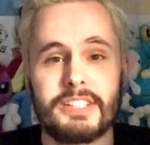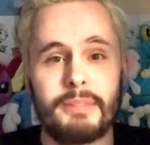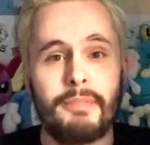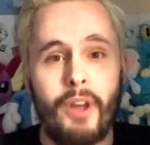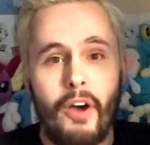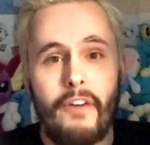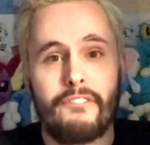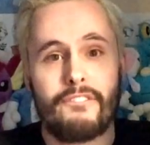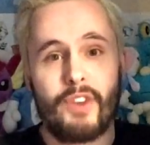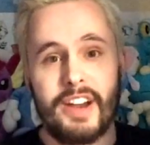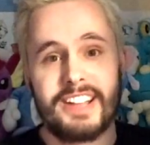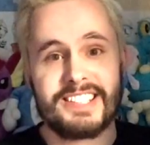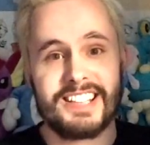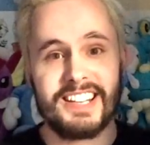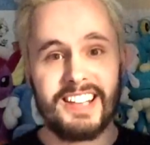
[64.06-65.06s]
I'm not
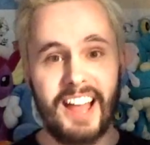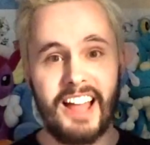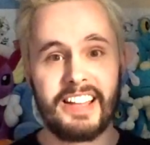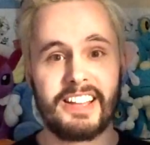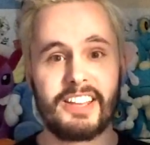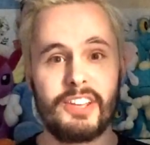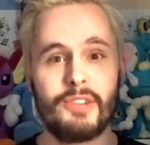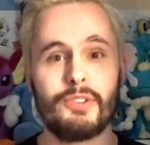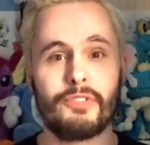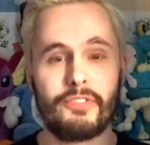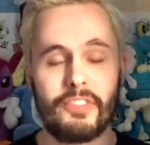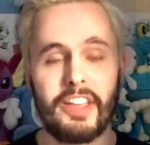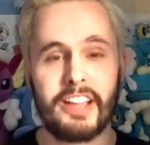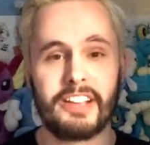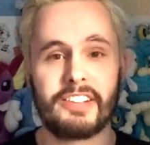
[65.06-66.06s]
afraid to like cute
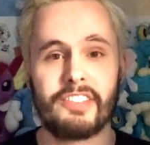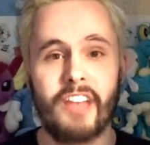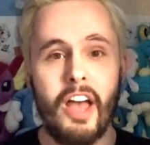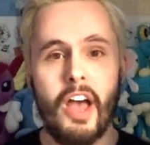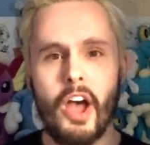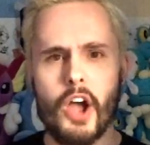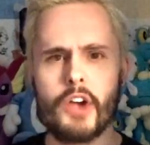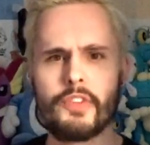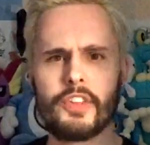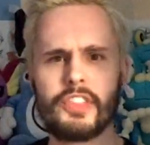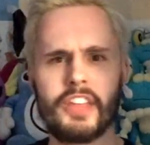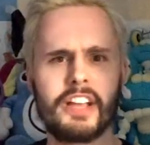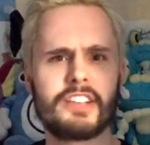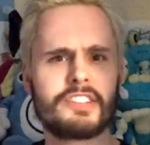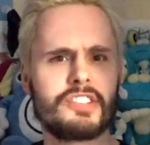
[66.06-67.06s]
things over
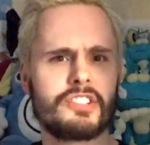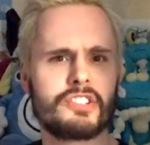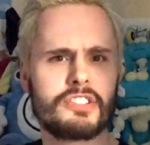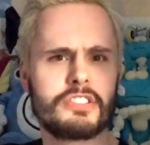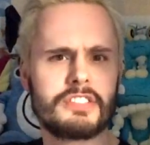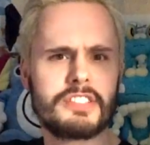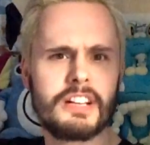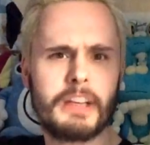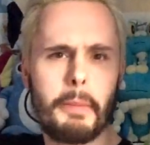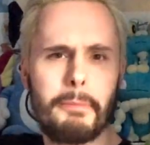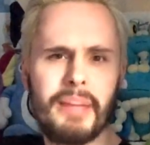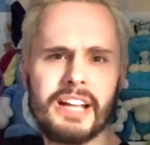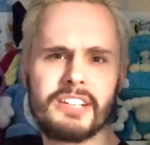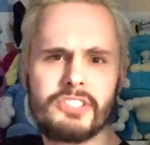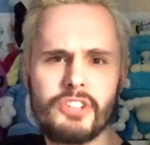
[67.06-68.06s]
things that just looks like a
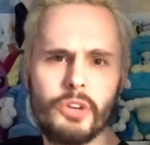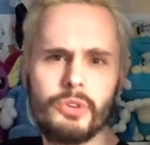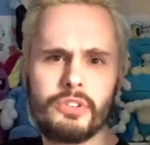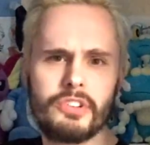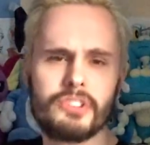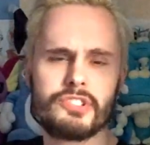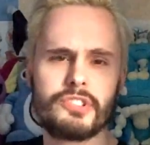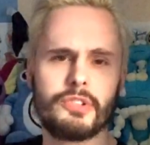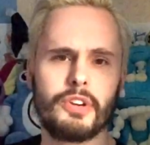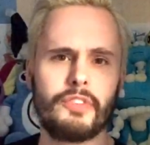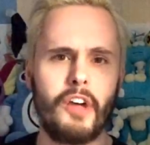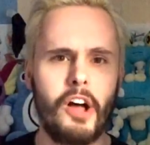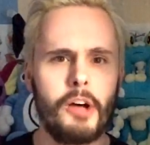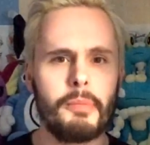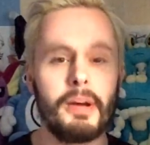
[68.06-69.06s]
big dude in a suit of
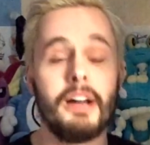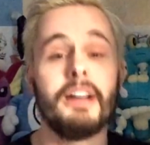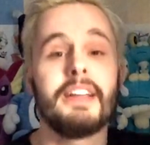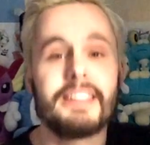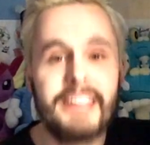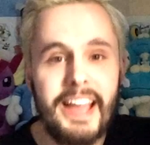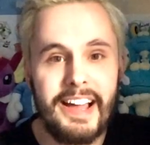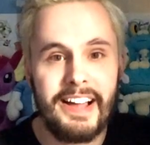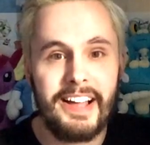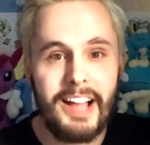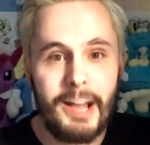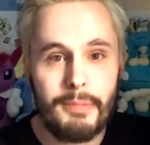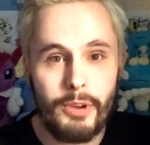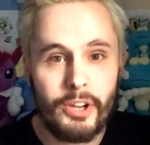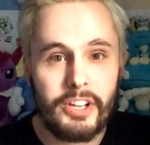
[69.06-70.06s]
armour. Yeah,
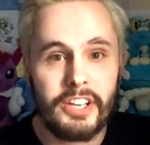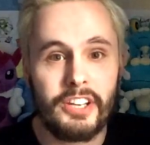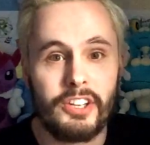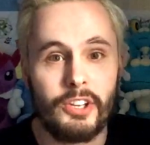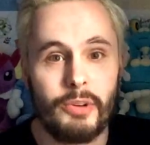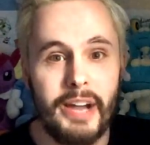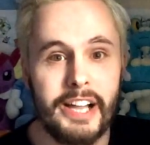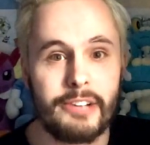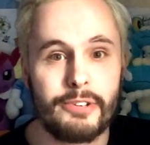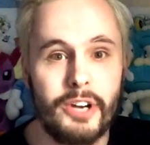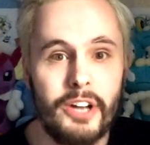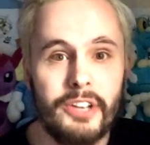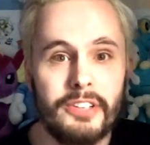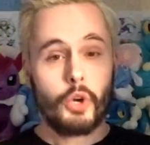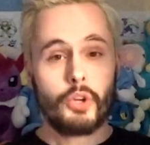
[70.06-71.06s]
I'm looking at you,
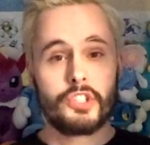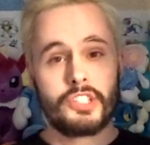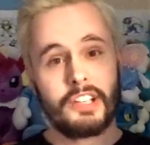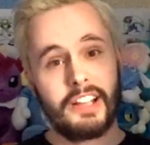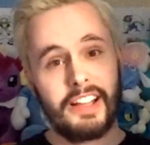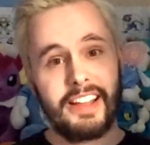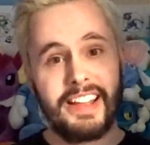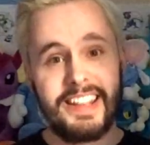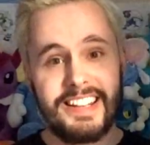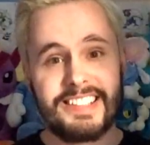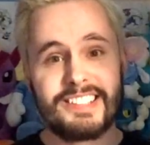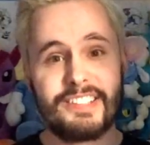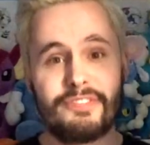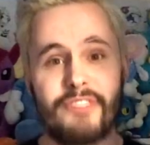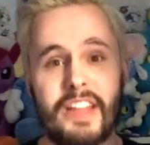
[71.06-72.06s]
Aggron. Corsola, in
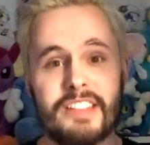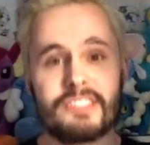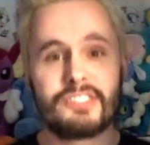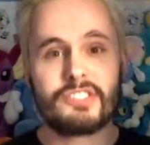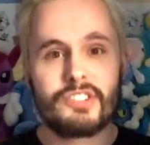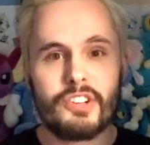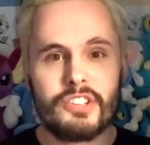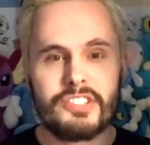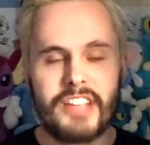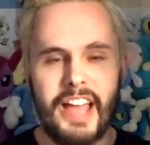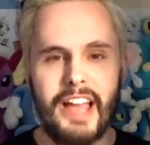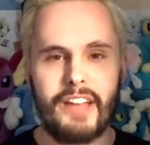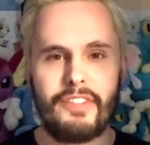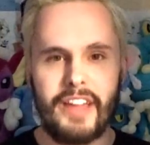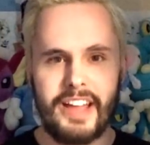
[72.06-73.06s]
its defence, does
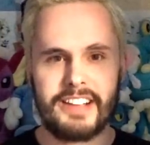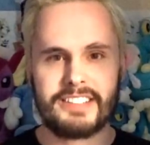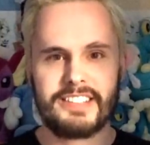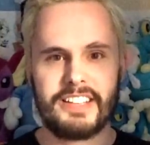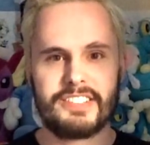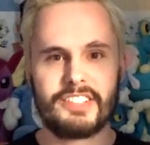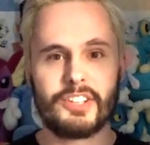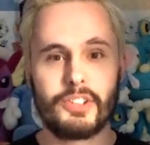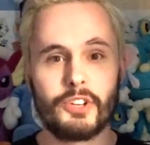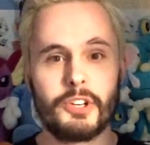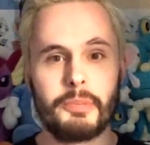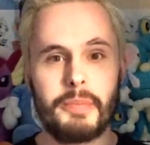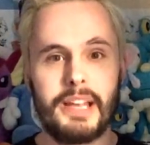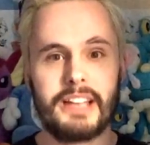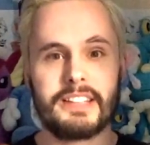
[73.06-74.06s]
have access to good
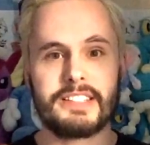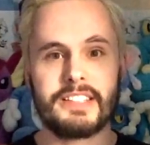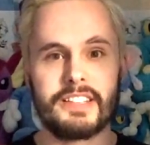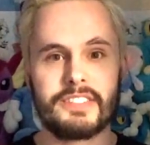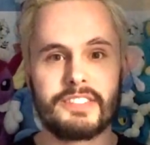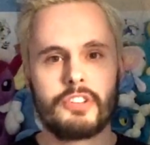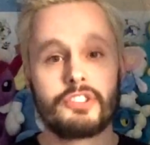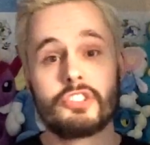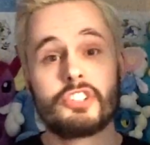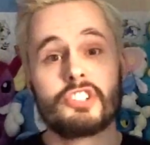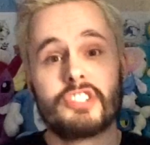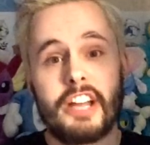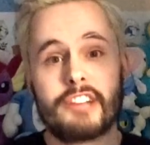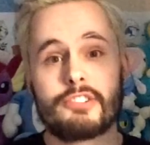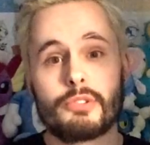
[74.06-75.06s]
abilities, such as
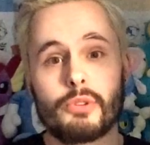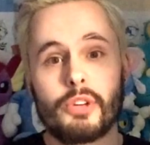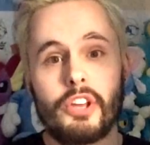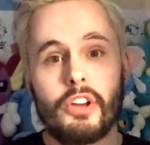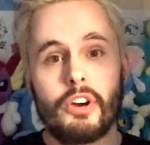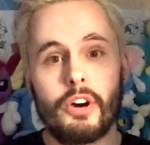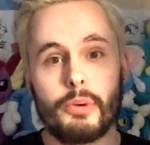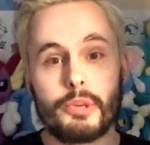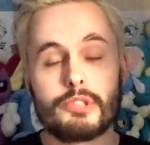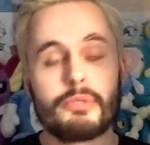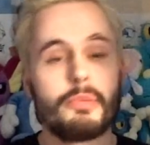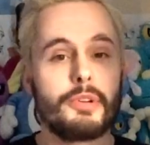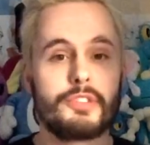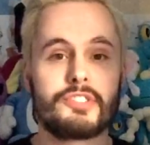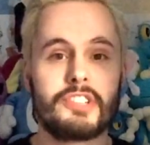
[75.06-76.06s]
Natural Cure, which
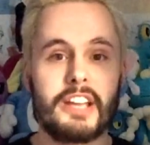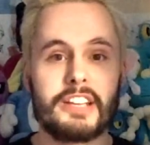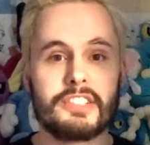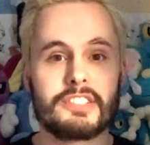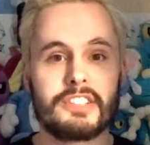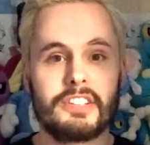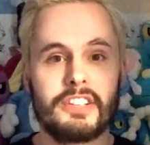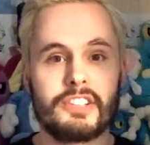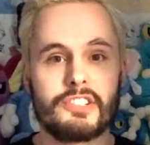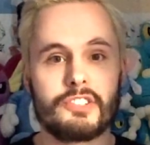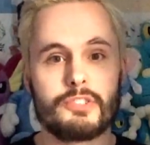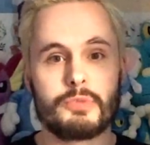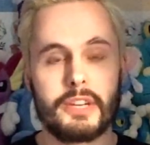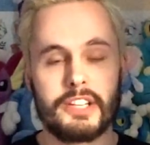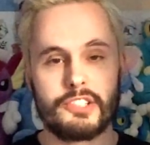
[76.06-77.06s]
removes status
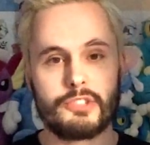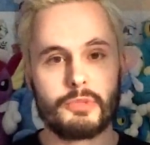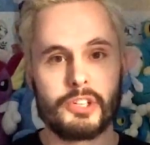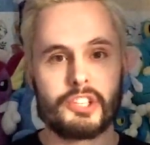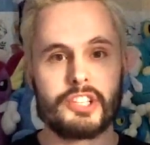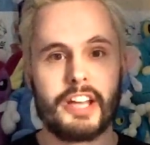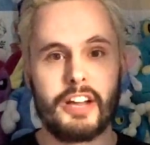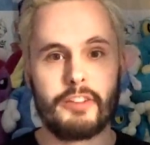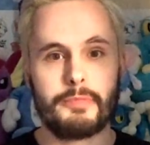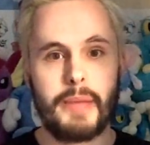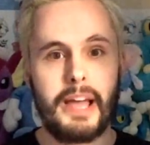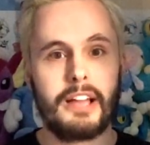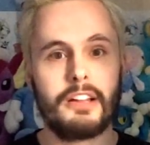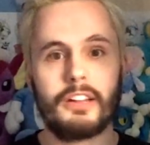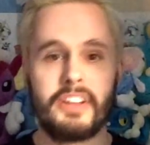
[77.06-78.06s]
conditions when it's switched out of
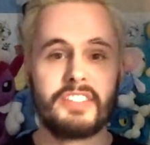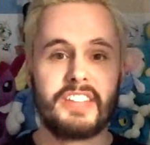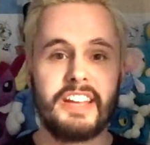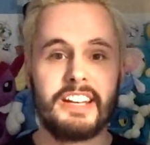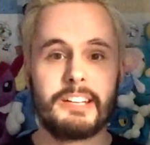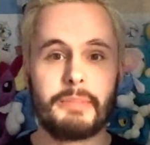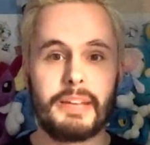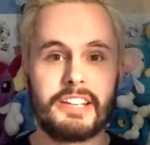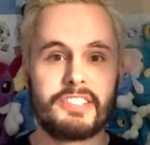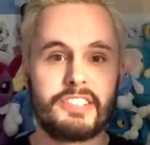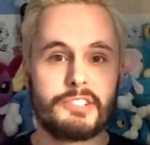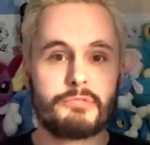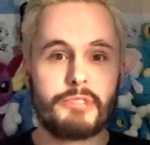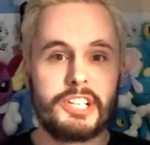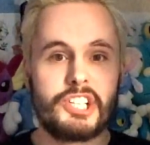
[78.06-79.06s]
battle, and its hidden ability
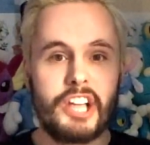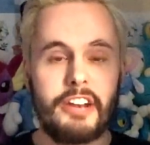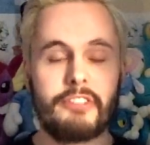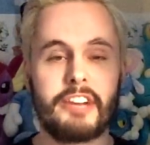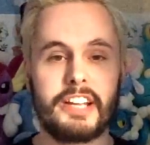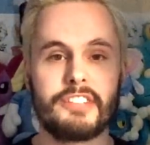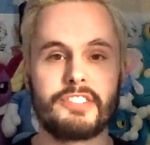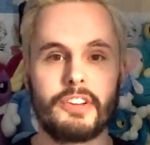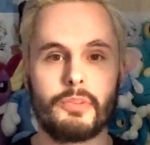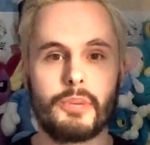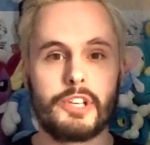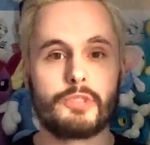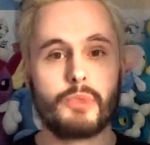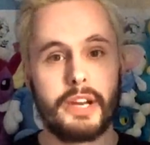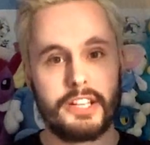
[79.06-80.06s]
is Regenerator,
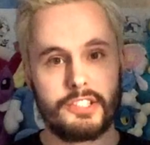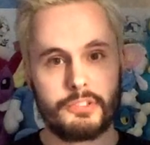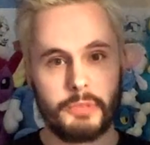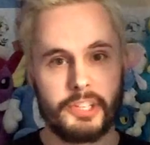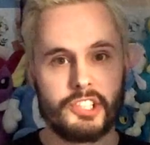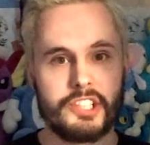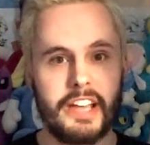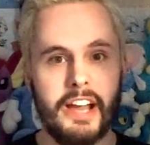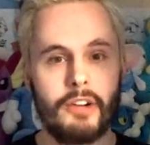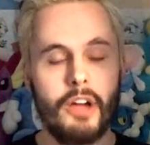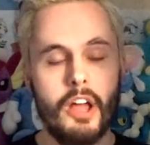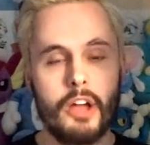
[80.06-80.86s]
which when it's switched out,